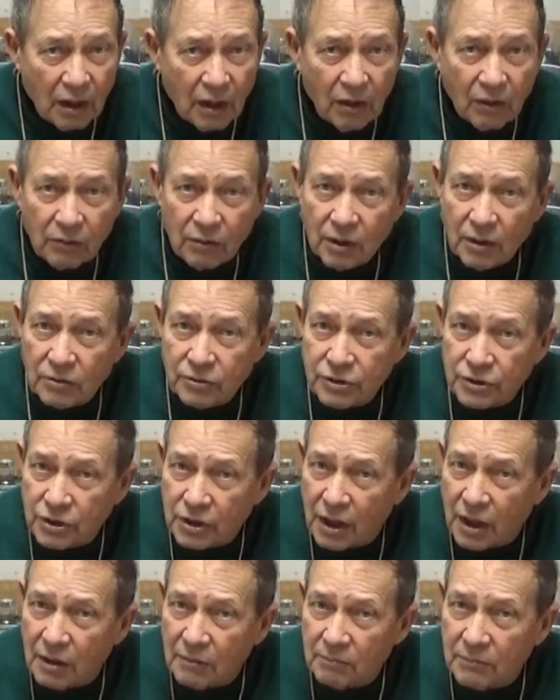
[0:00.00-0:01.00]
although
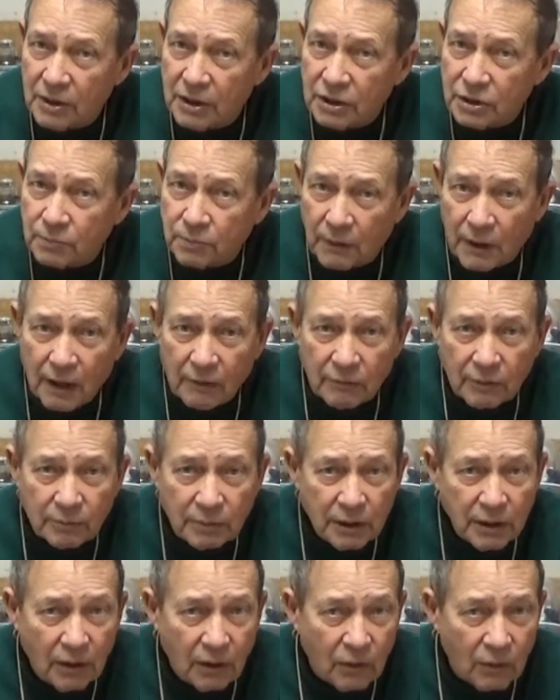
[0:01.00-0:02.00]
some is
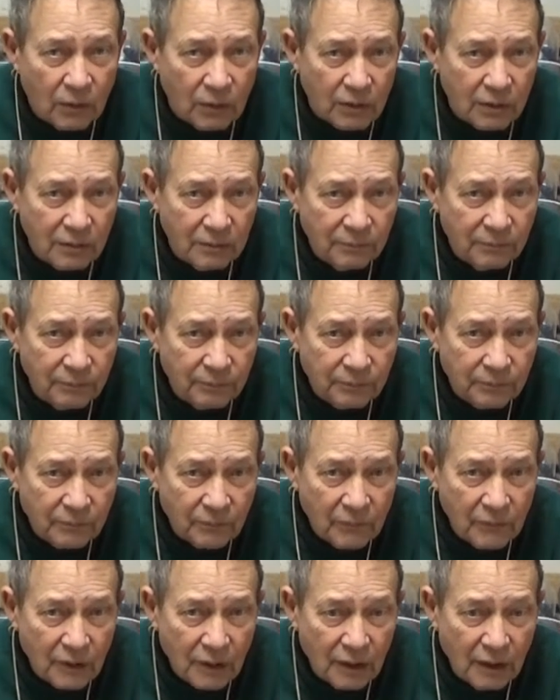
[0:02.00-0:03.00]
probably older
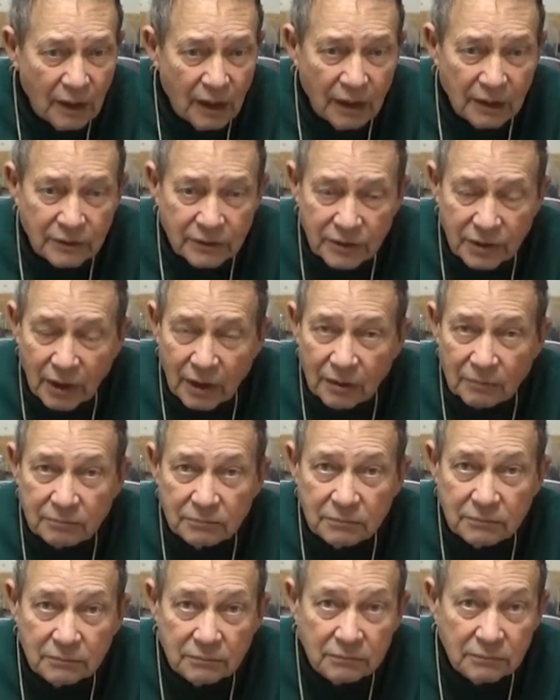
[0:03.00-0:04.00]
and
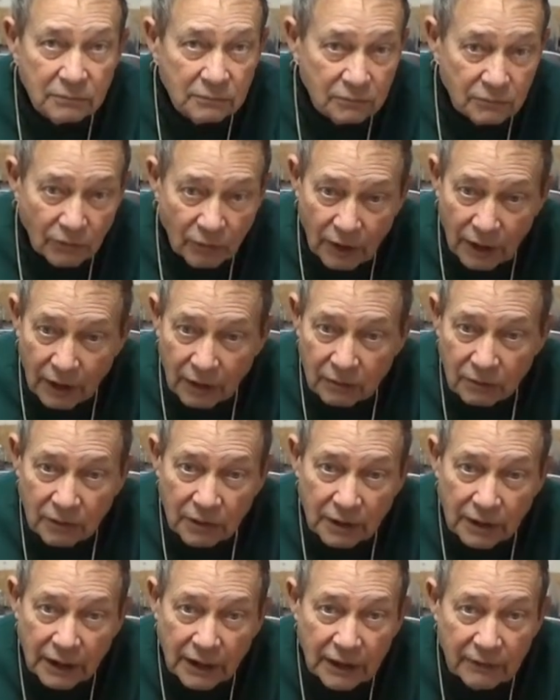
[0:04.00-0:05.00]
some,
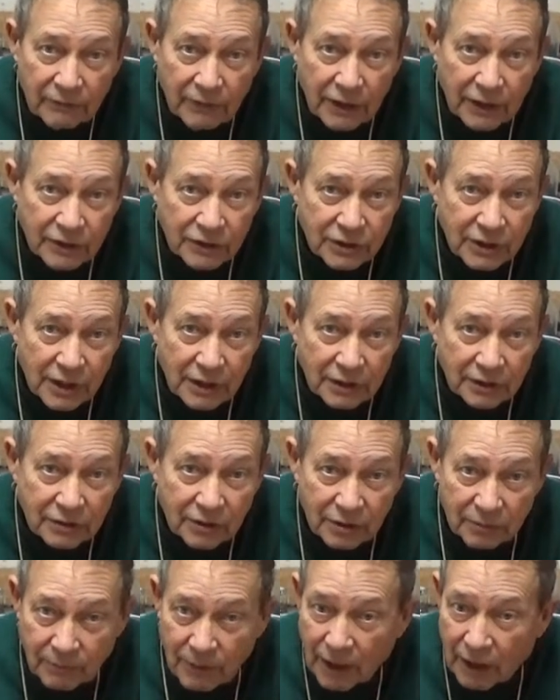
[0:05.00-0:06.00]
well, even extending
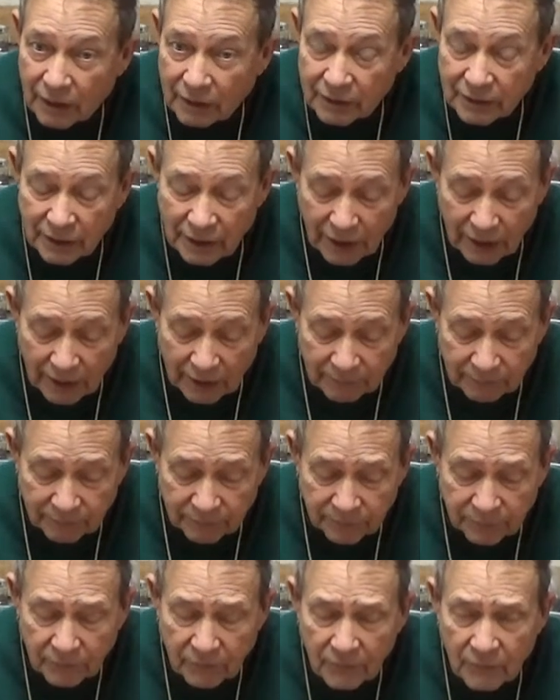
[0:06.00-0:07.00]
to the modern day.
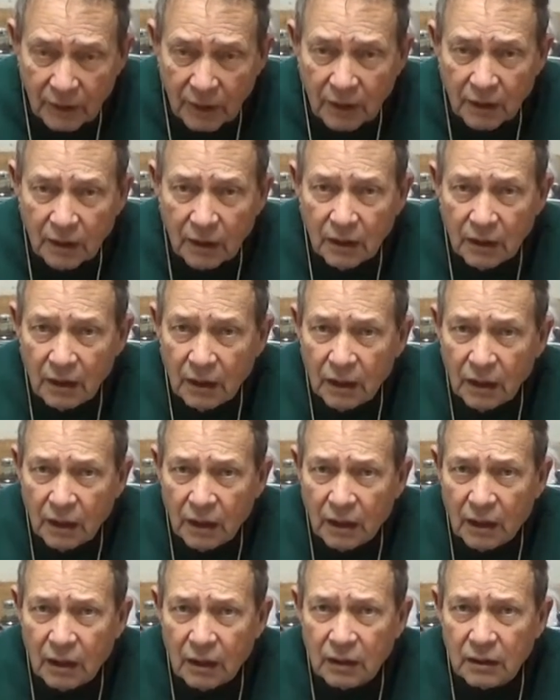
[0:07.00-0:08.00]

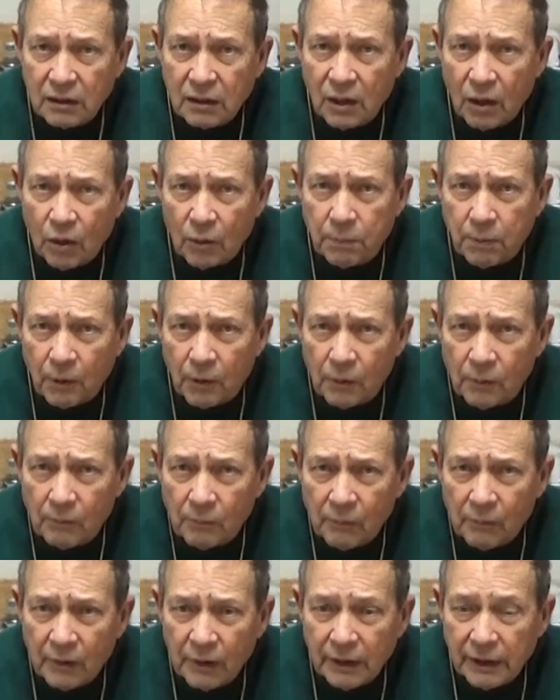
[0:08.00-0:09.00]

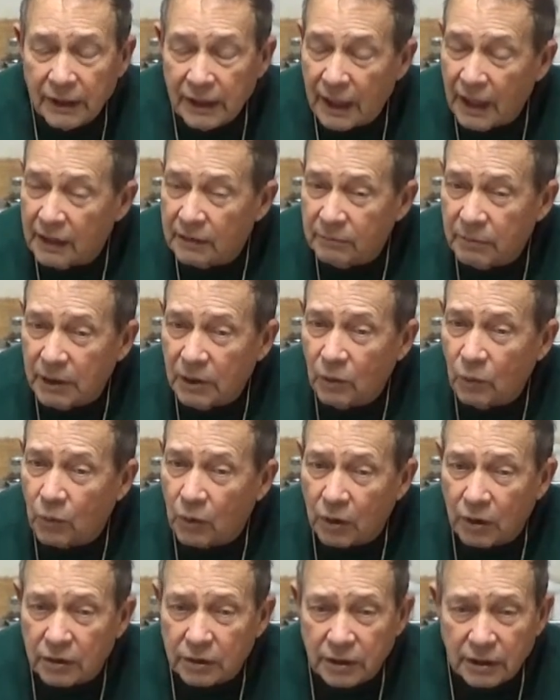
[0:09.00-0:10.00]
Copal can be
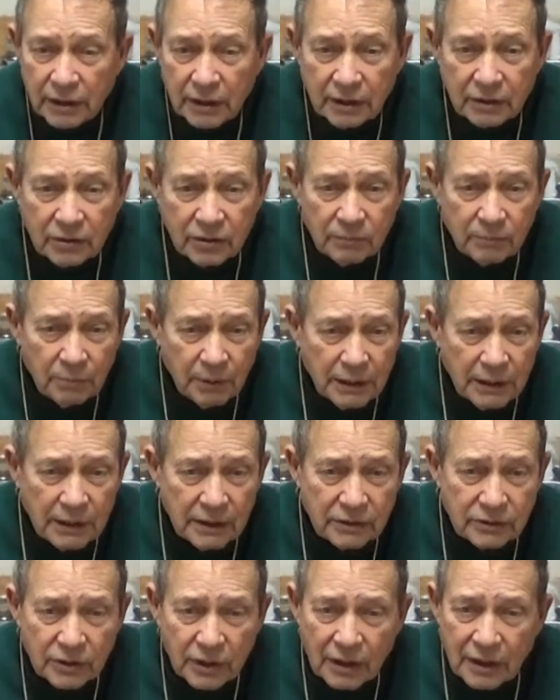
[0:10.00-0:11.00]
worked into
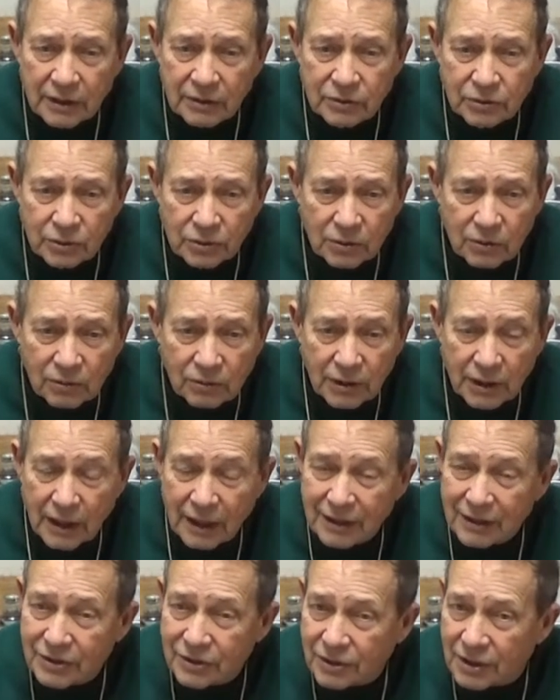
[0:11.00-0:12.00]
beads and jewelry
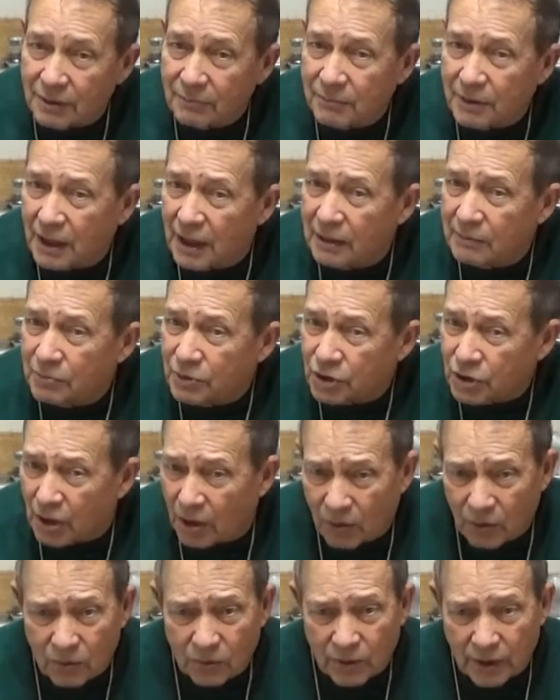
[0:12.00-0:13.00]
and is sometimes
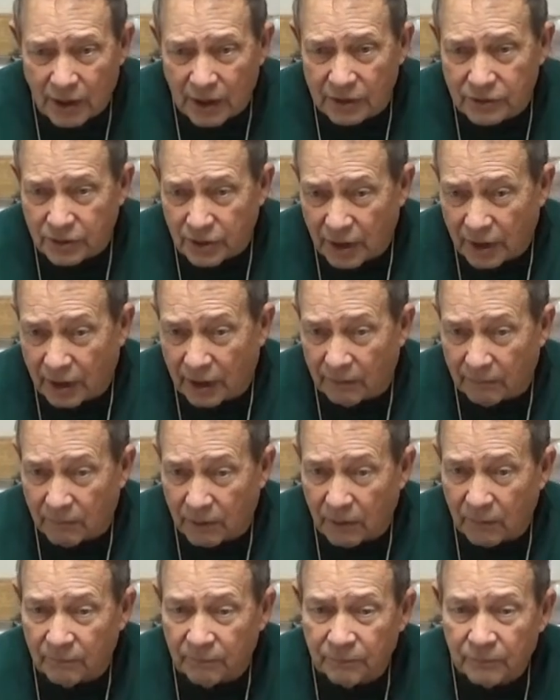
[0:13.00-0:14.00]
sold as
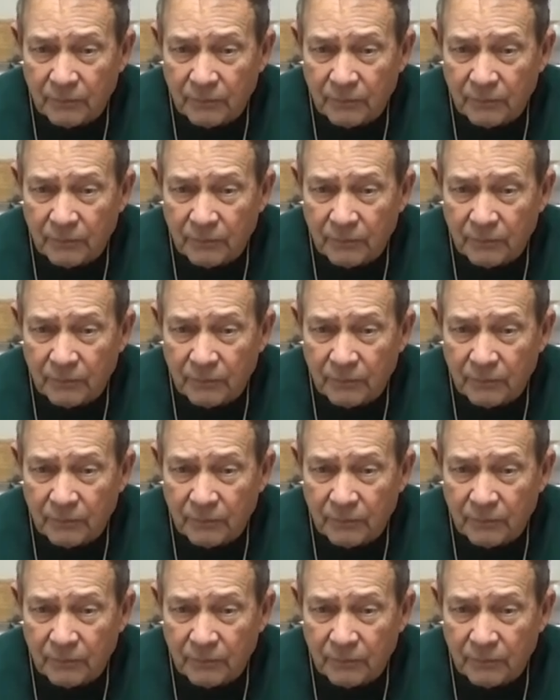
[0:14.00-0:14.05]
amber.